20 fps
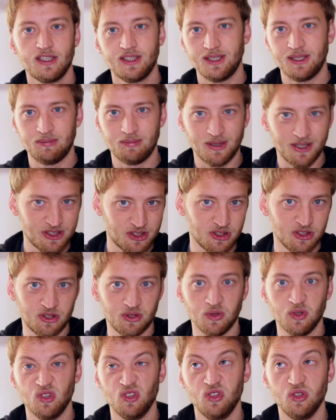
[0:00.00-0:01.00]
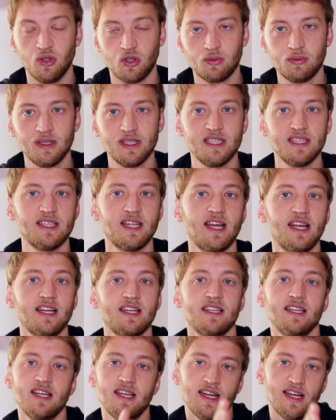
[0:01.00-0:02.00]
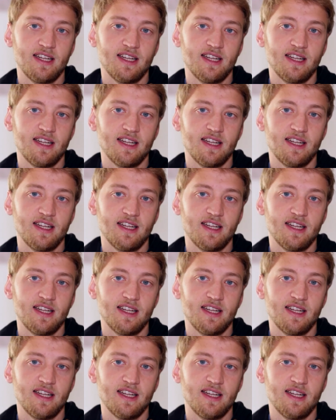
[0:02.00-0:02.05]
the pictures you normally take